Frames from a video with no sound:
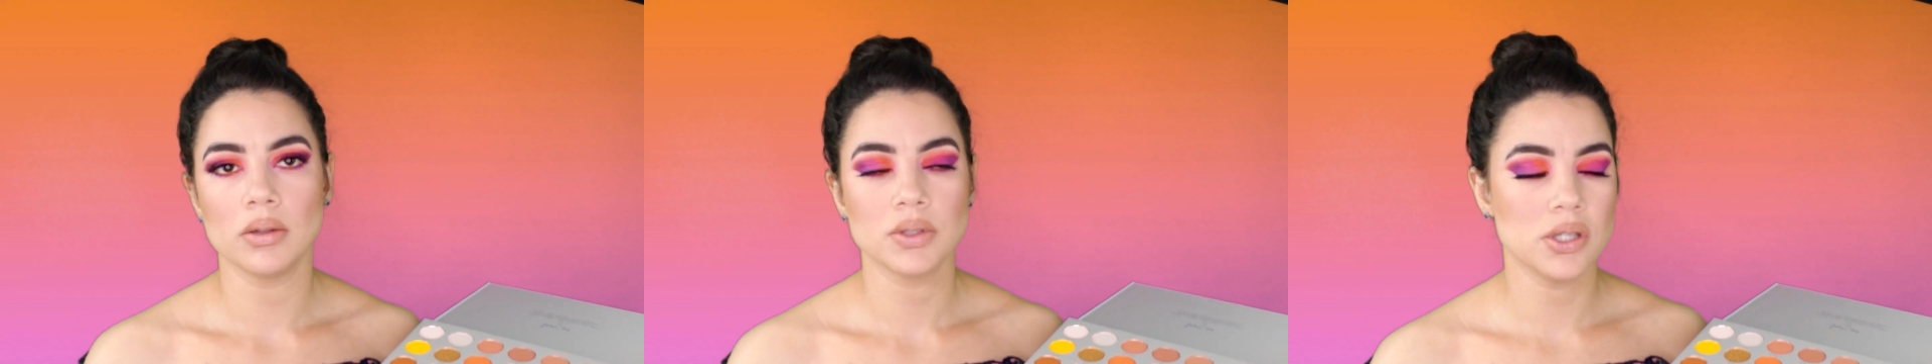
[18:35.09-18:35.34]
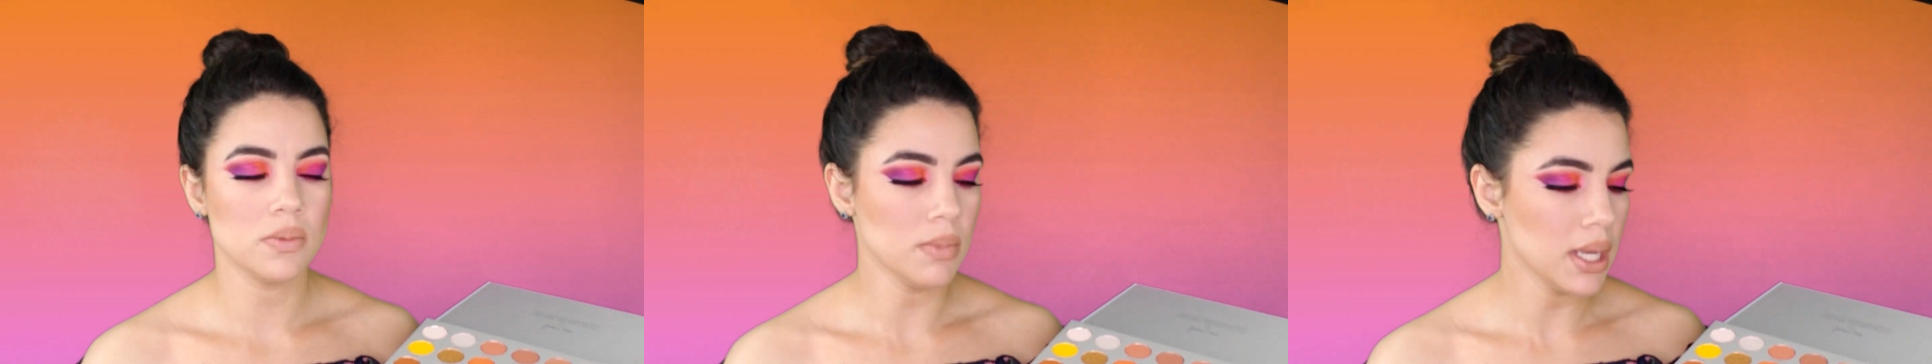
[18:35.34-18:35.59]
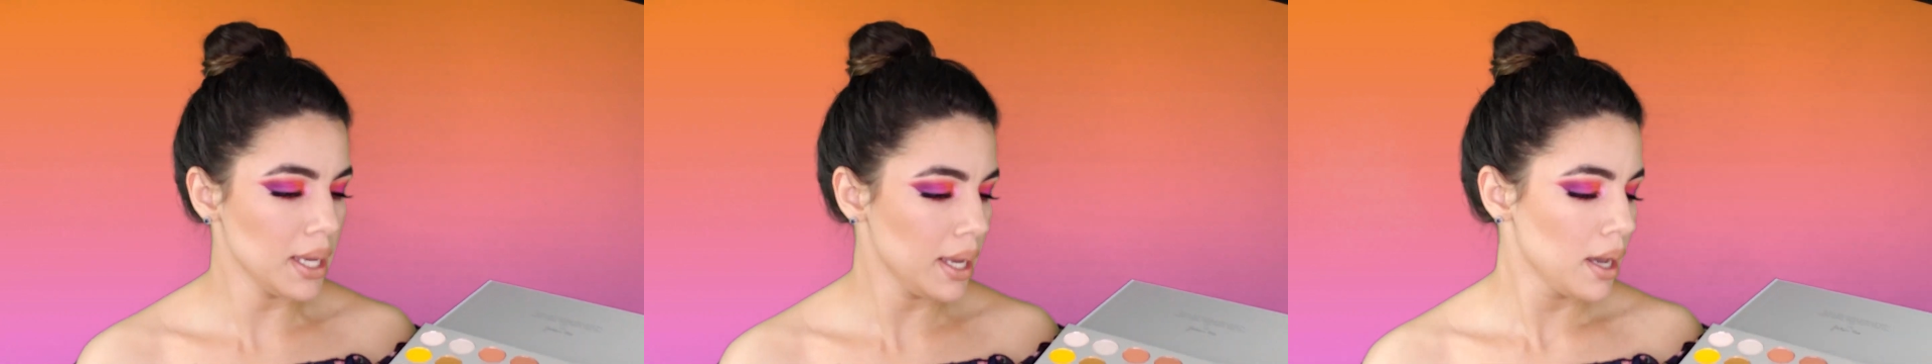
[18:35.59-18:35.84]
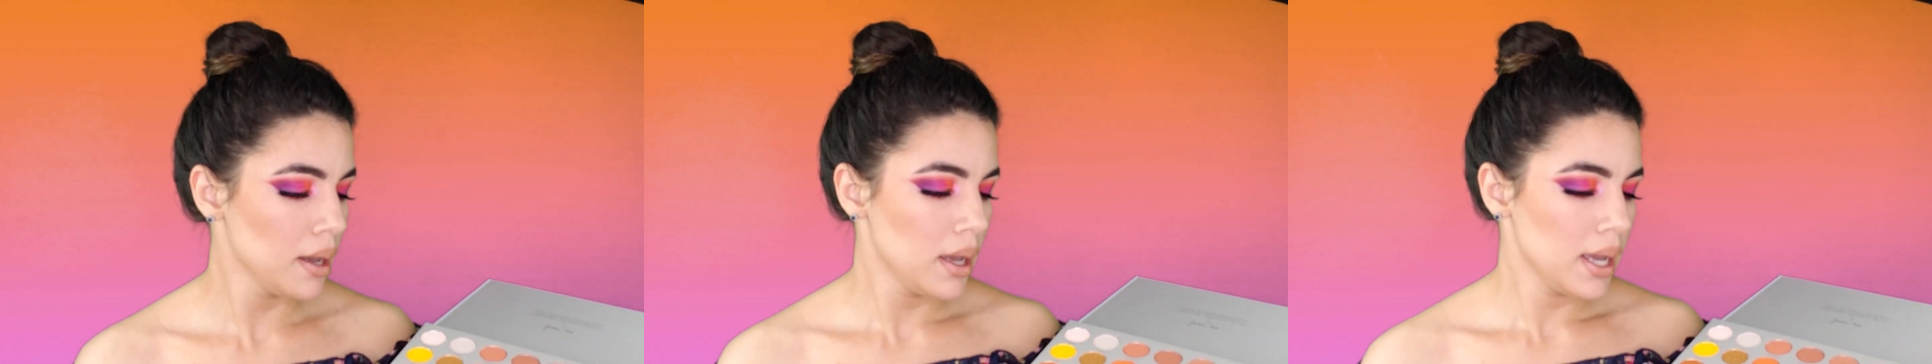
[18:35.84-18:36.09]
To
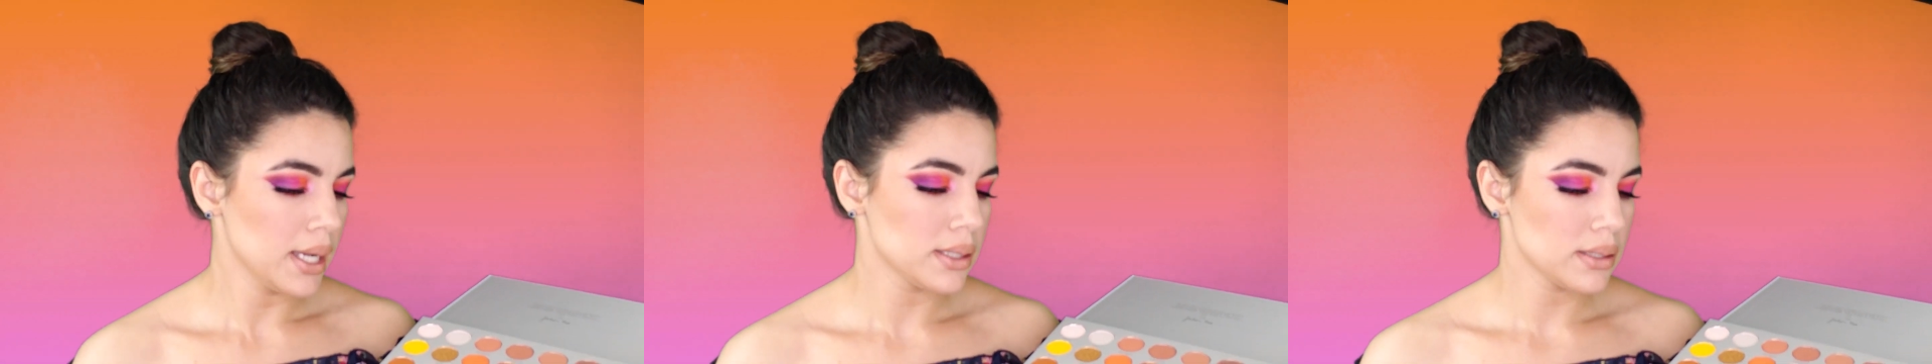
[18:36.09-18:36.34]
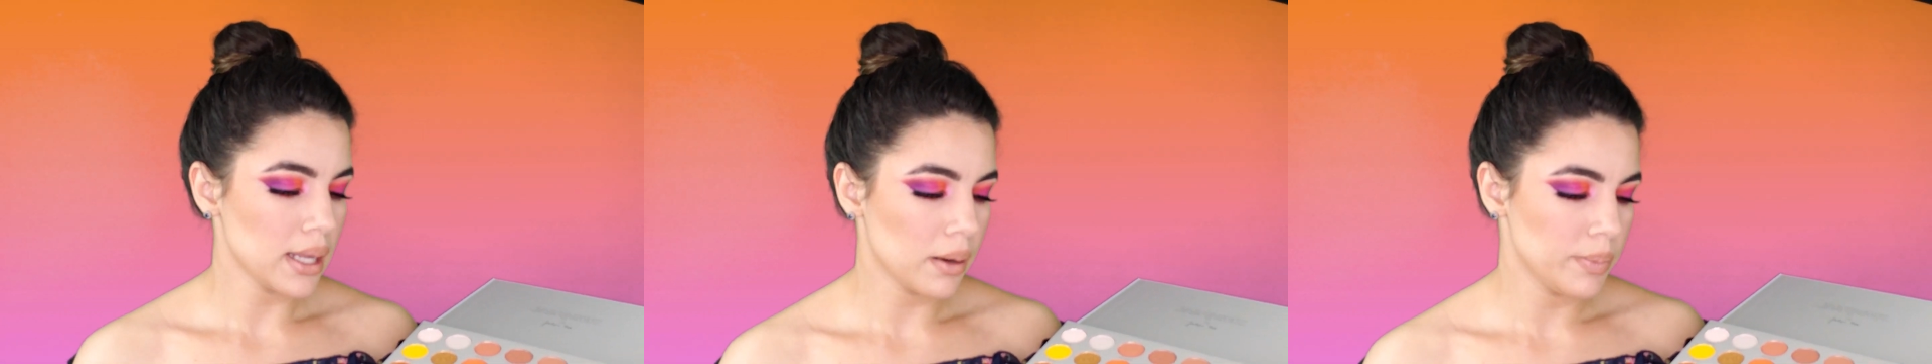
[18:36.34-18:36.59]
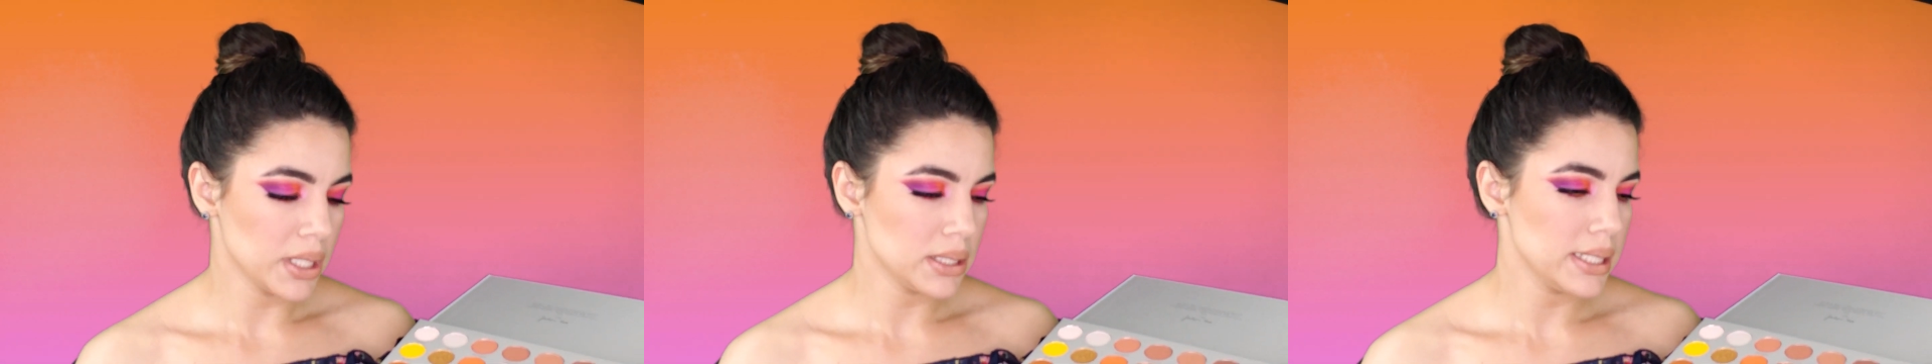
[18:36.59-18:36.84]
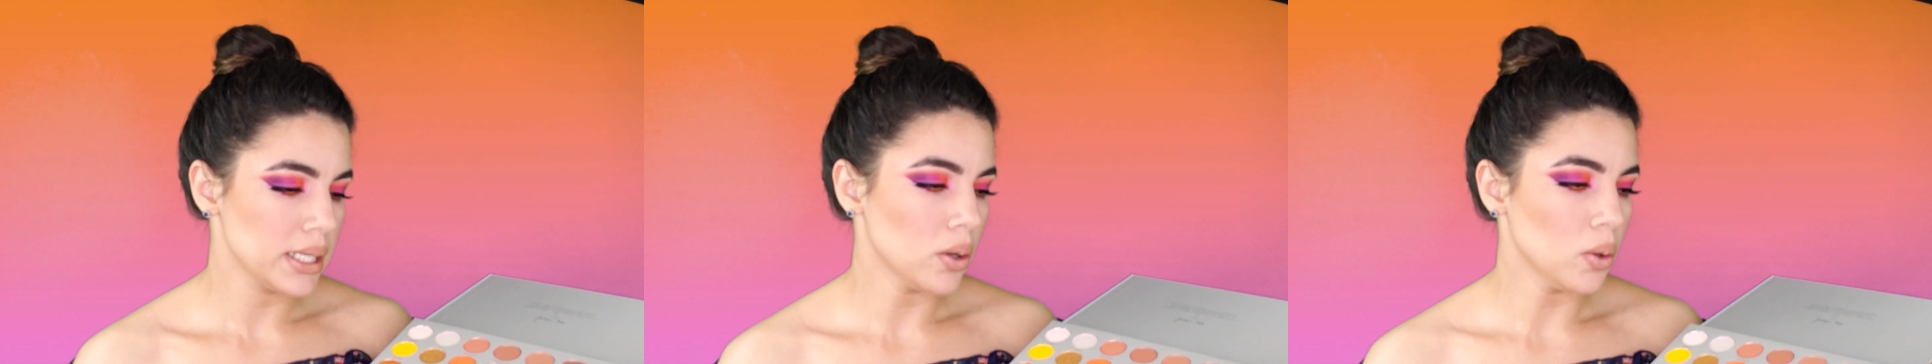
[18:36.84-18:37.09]
me, it's not a big
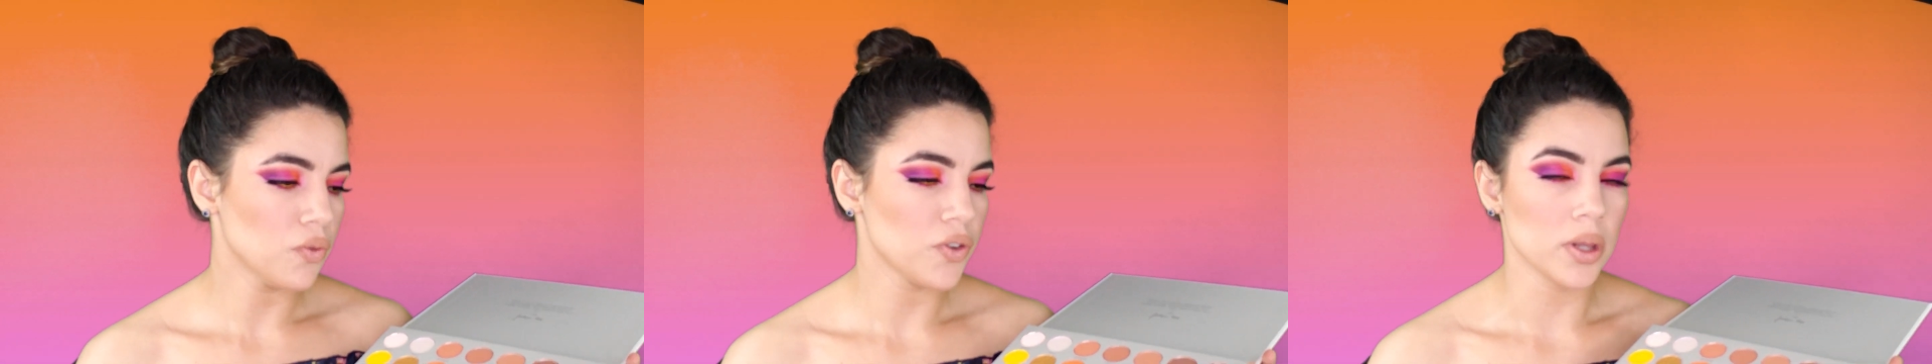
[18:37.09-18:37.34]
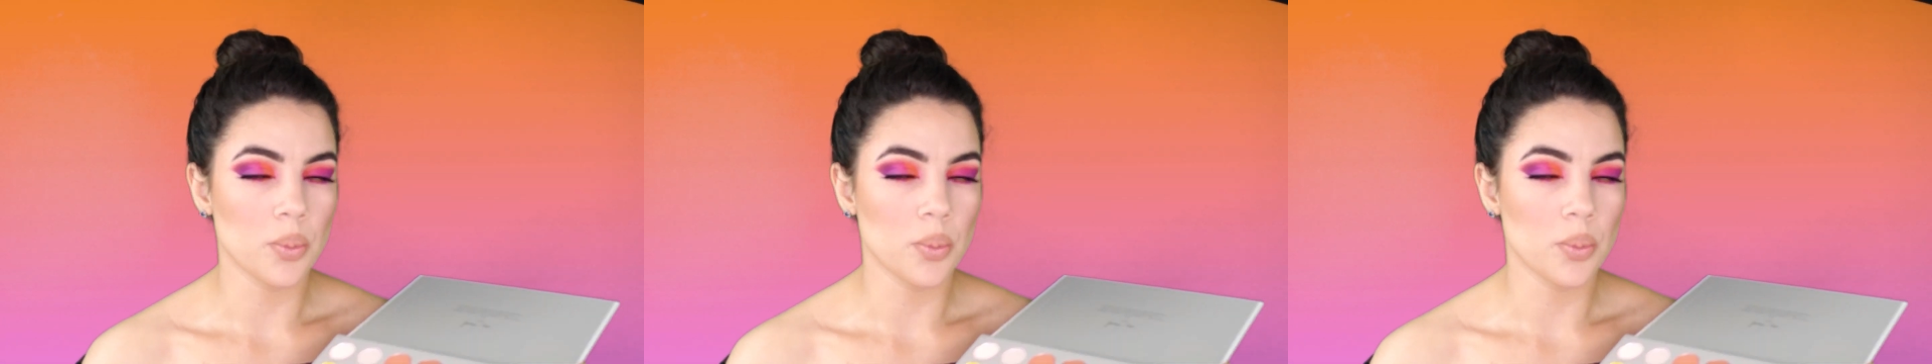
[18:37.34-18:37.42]
deal for